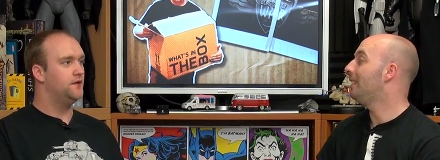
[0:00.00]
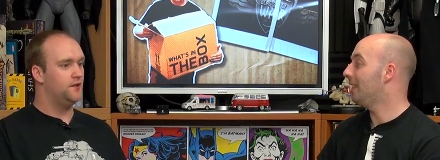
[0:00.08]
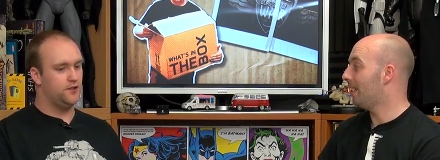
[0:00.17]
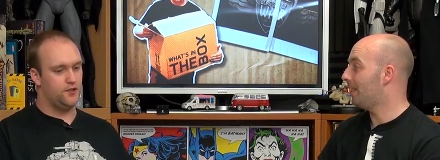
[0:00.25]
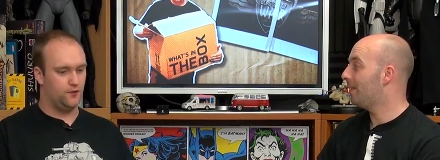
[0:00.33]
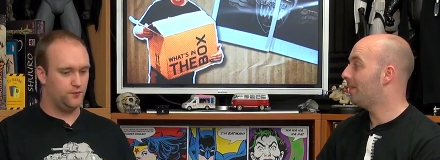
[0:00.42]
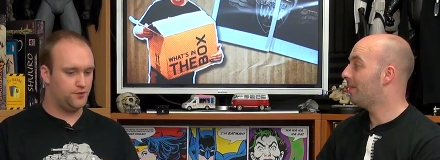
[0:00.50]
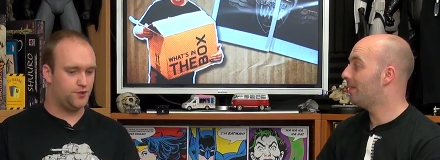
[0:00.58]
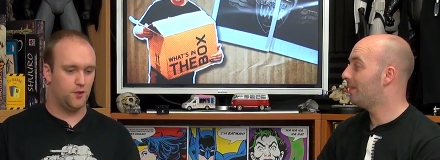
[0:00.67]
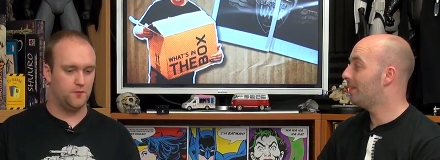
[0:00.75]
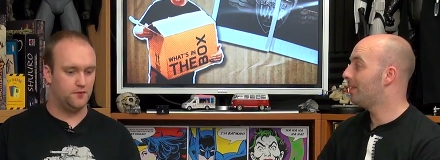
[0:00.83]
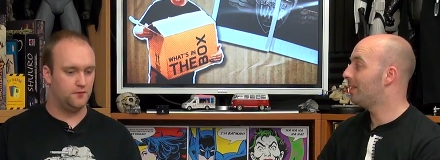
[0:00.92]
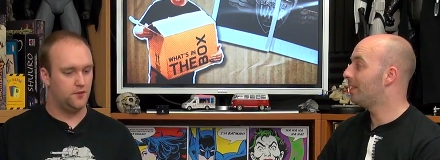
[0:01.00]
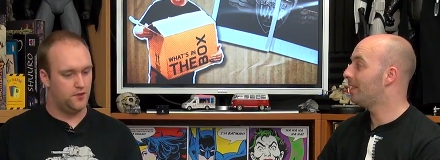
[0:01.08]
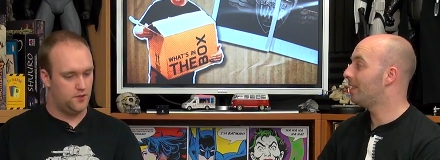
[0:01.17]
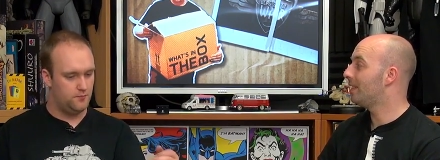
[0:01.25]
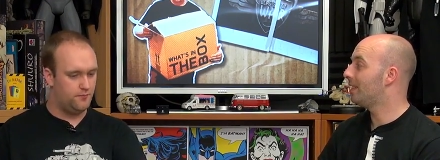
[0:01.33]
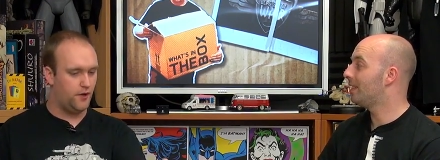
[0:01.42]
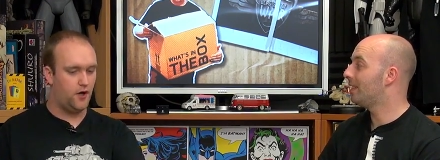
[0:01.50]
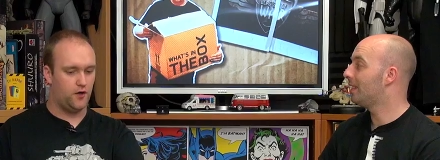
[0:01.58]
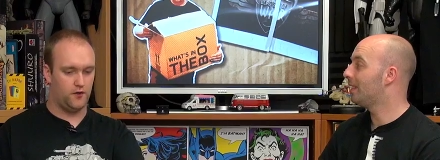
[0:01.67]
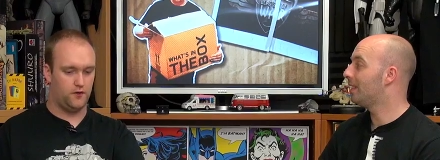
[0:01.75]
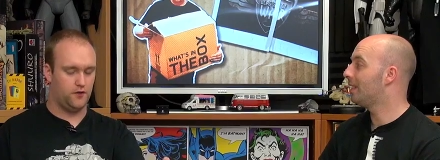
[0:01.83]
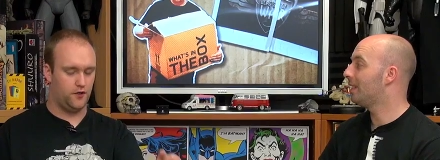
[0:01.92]
Speaker 1: Yeah. You know, Sherman,
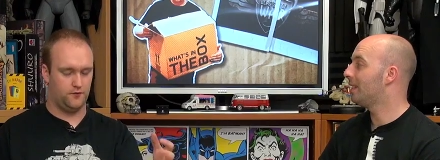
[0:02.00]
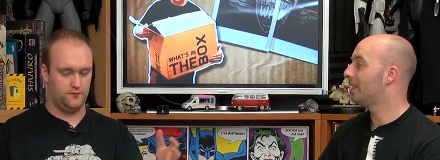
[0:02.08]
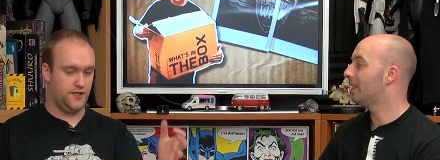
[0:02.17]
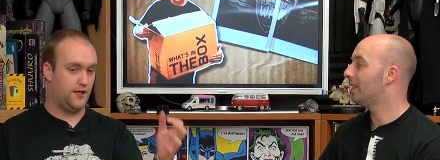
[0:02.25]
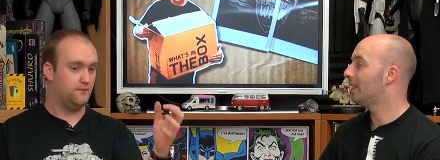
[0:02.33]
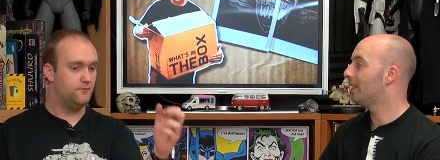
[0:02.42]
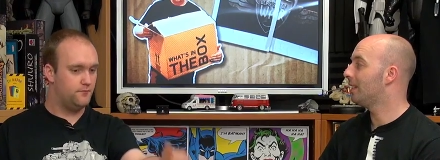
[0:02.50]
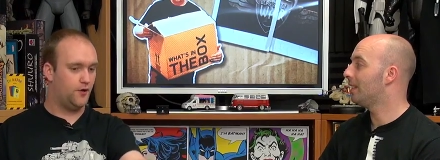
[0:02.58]
Par, or yeah.